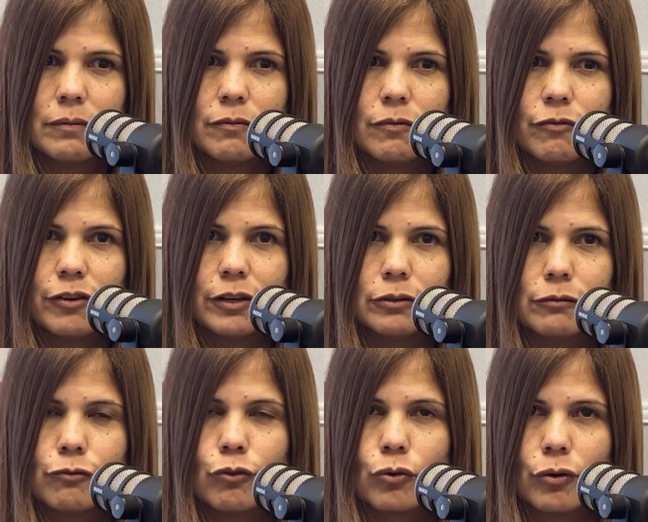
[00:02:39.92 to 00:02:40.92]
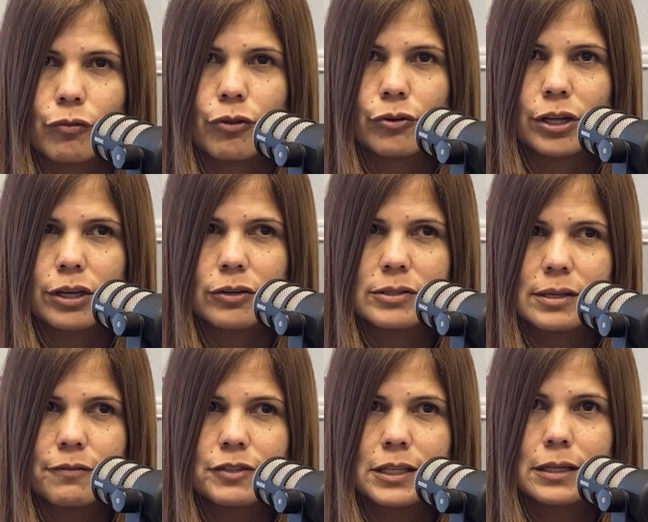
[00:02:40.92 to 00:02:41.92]
field for 30 years,
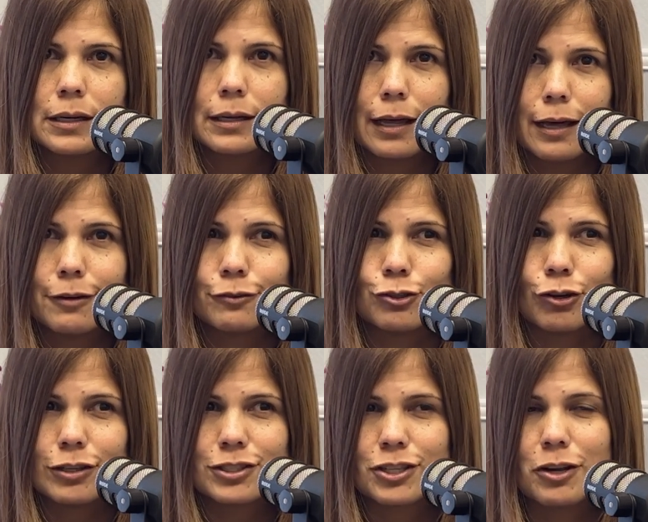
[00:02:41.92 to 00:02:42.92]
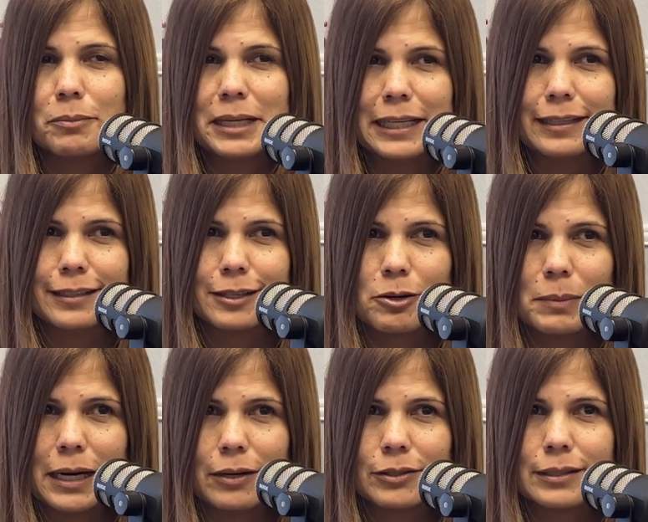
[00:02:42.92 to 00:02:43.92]
I've seen a lot of drugs come in and come
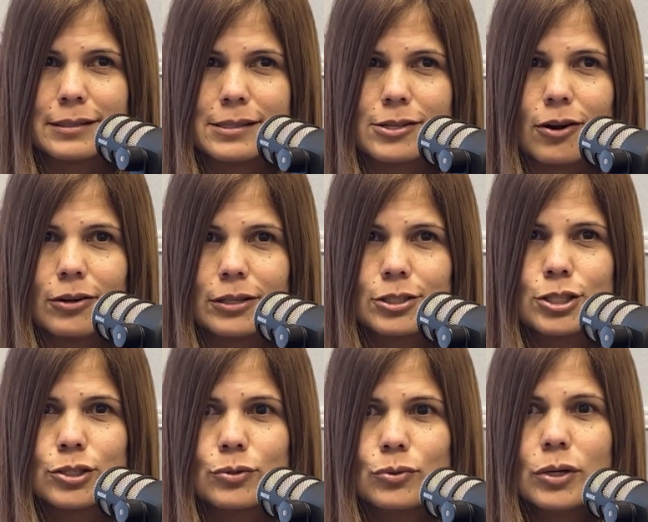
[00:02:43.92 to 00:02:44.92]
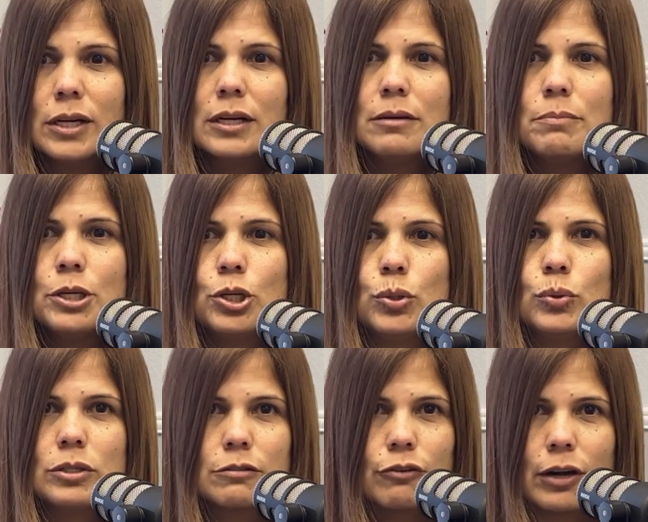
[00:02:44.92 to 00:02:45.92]
out and start to be
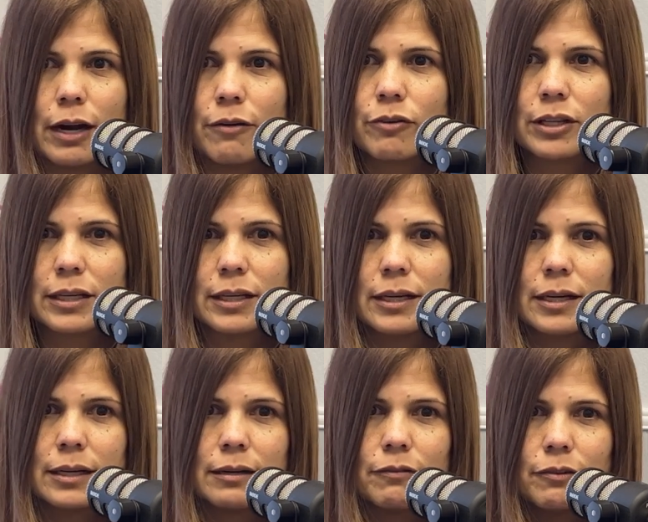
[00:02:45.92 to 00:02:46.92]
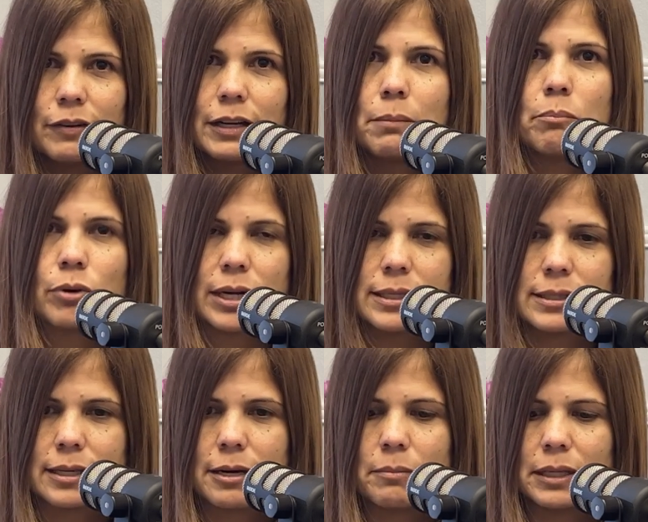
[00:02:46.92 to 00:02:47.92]
used for everything, and everybody embrace
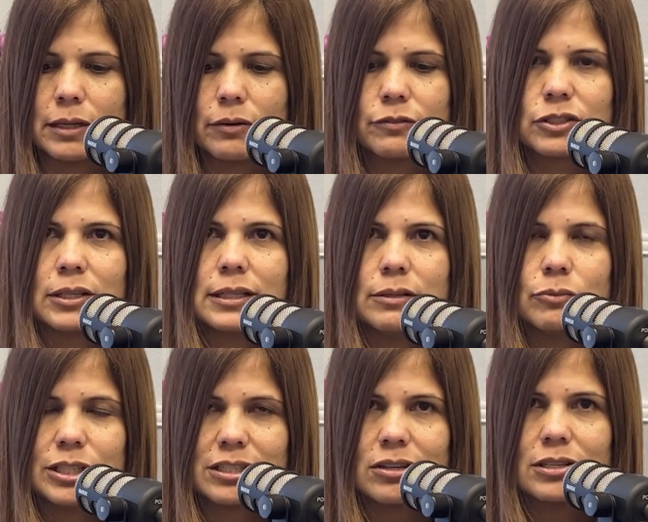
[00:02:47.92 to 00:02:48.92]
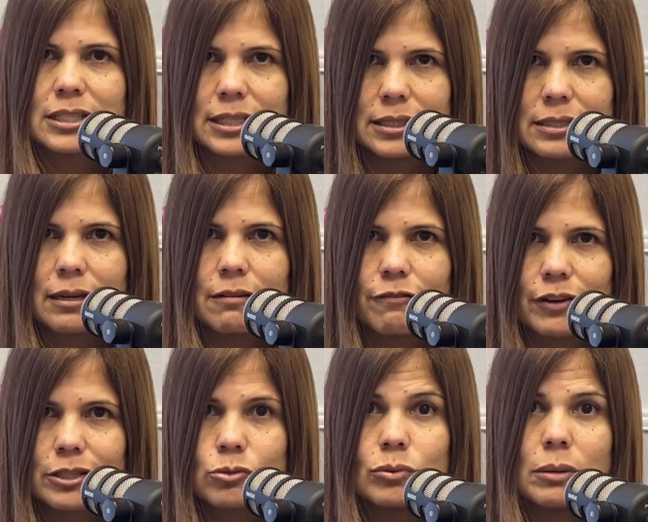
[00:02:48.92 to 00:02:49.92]
them, and then all of a sudden we start seeing side
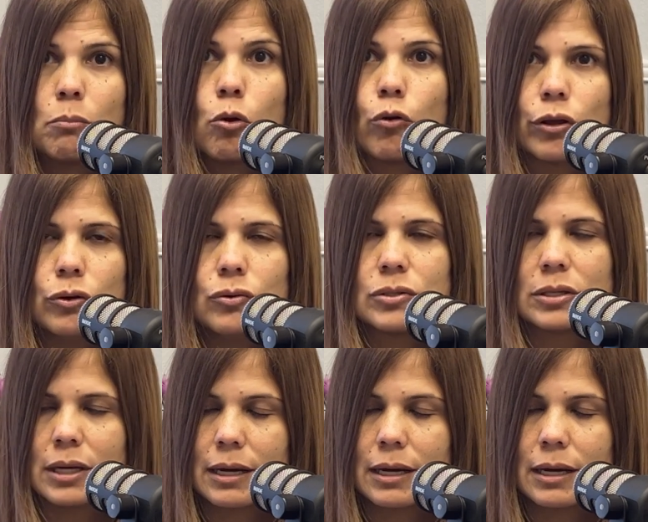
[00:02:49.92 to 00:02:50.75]
effects with the more use.